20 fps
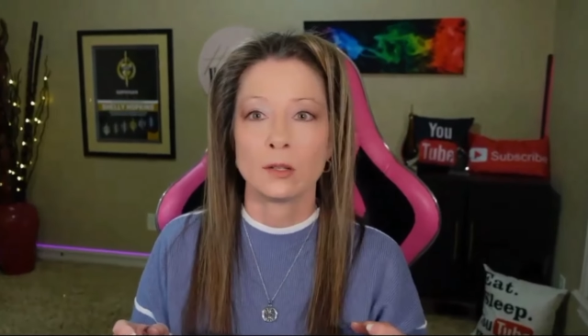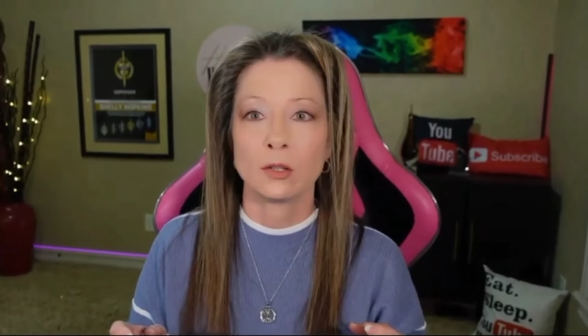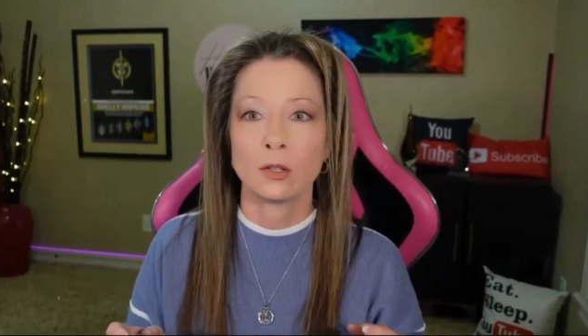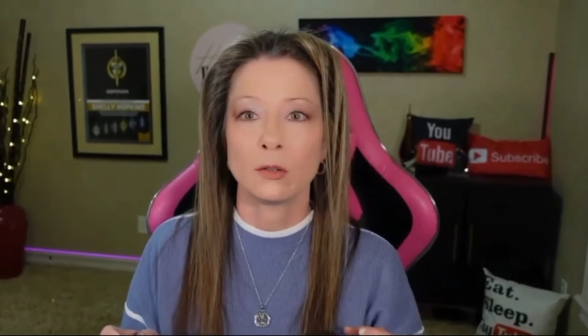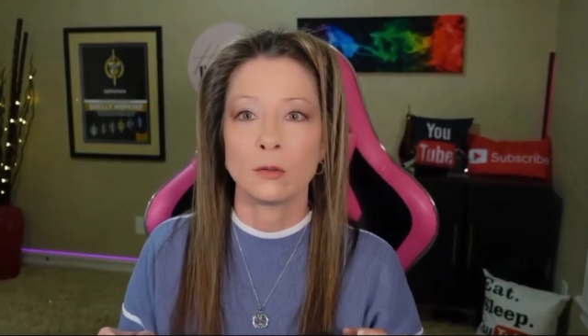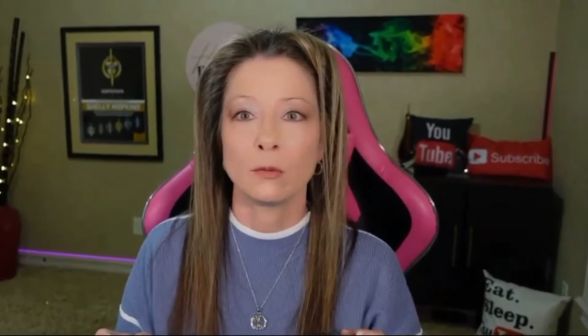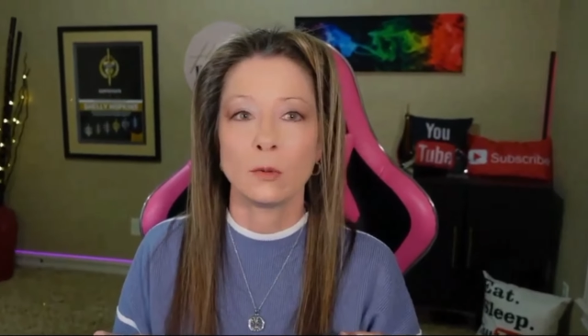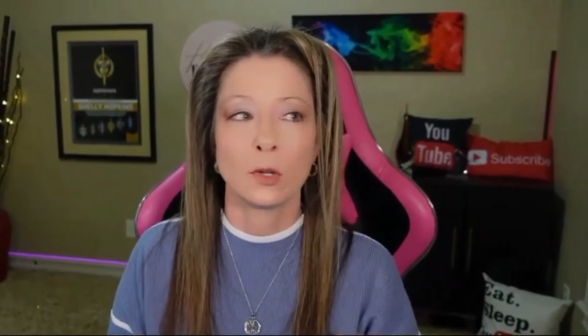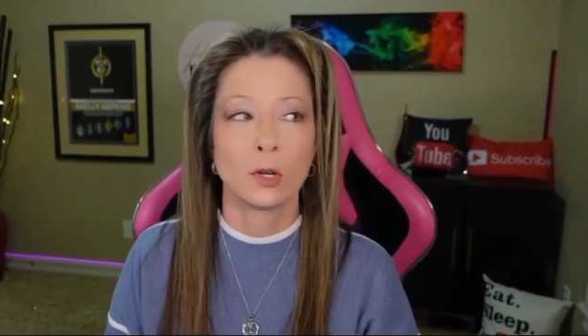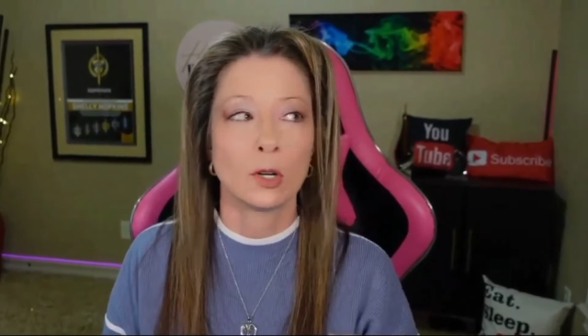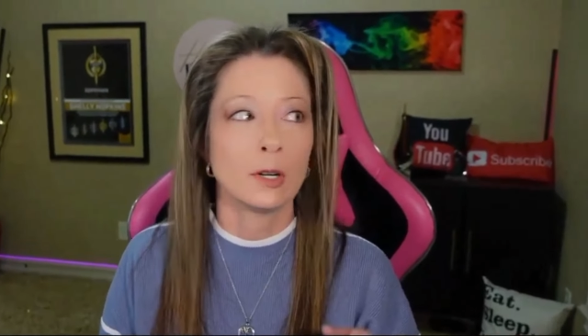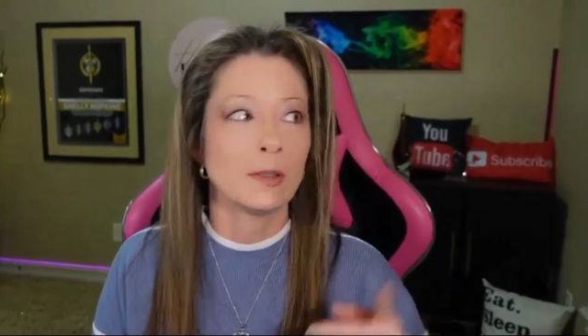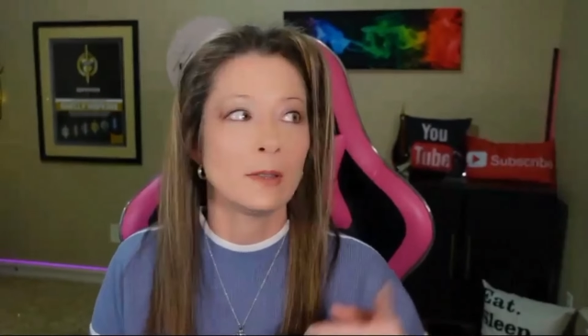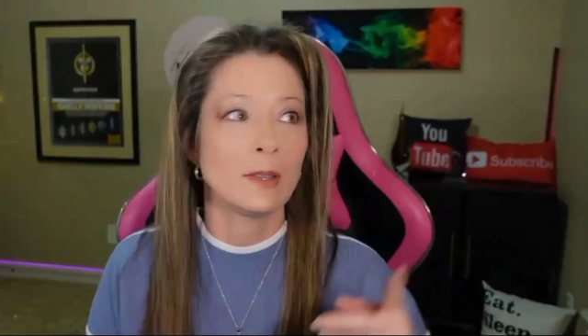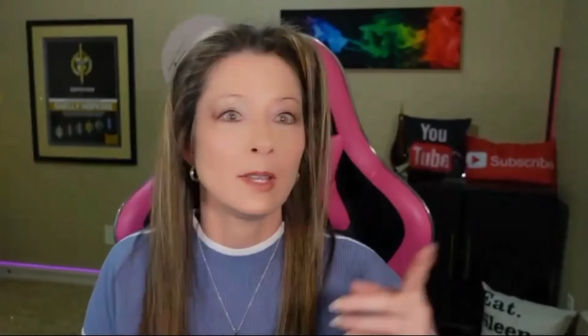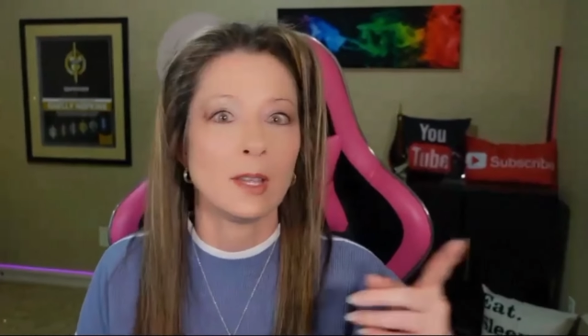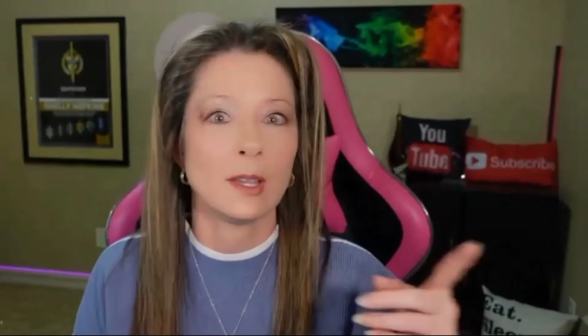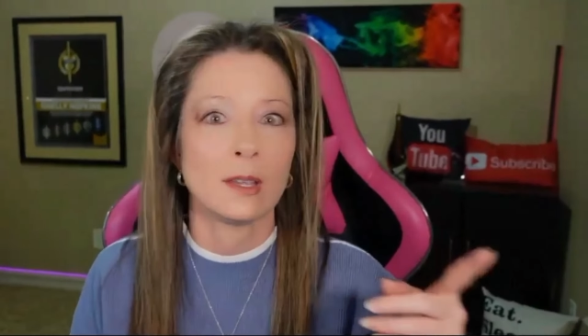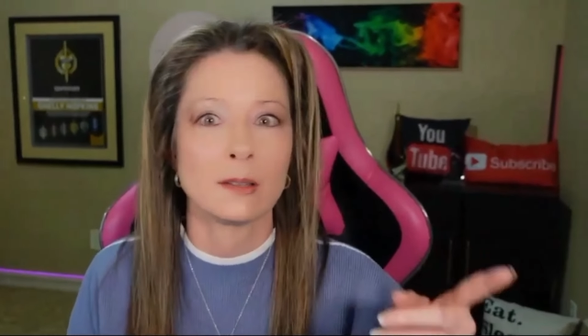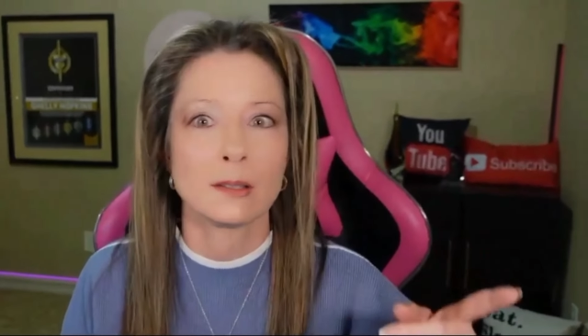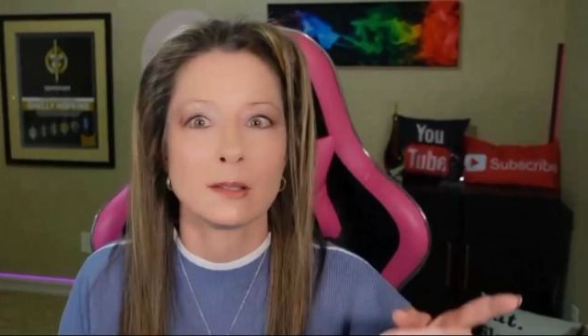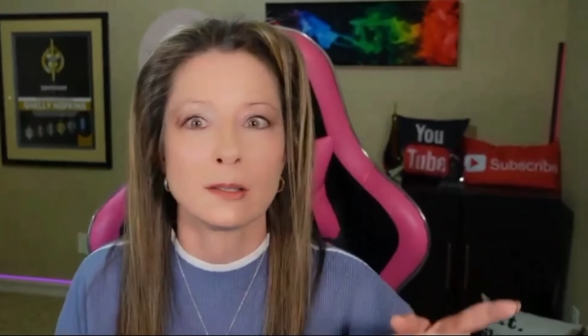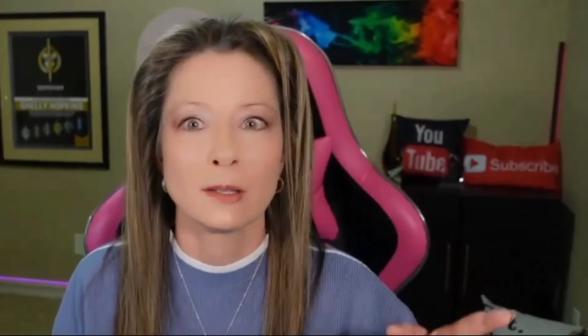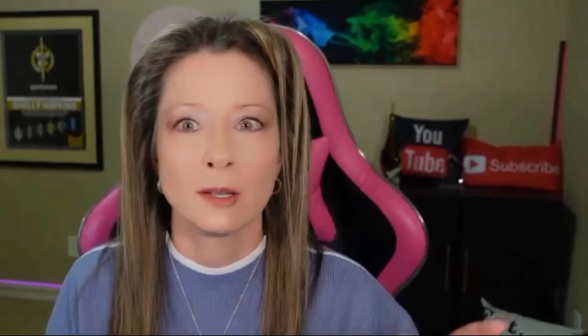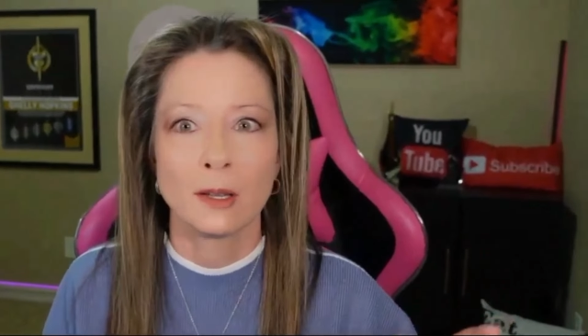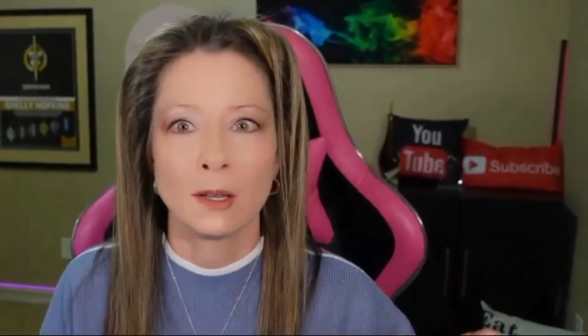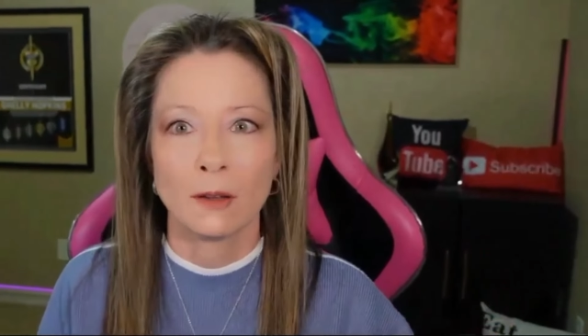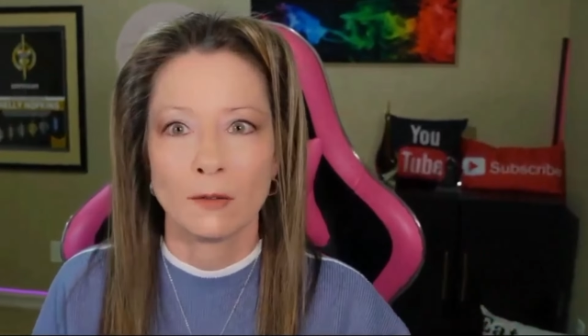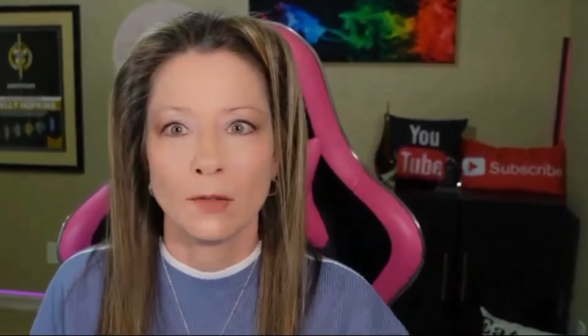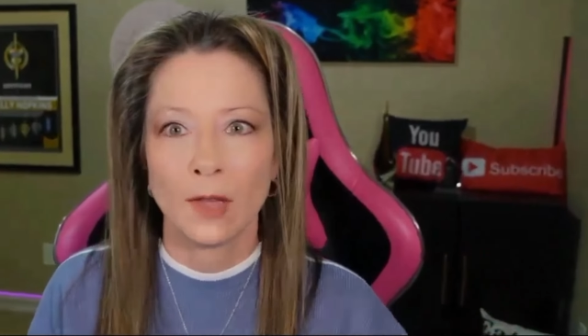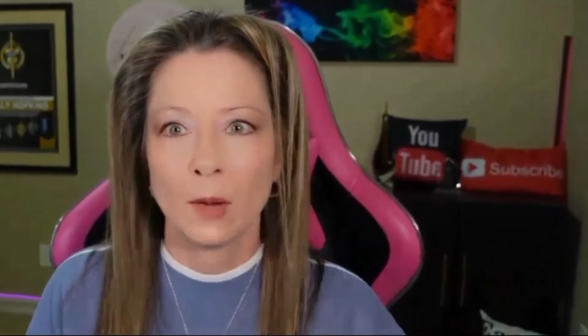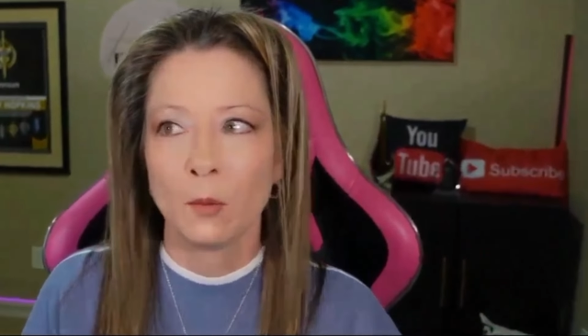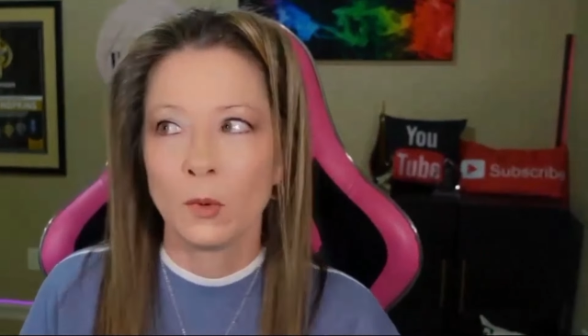to learn this, if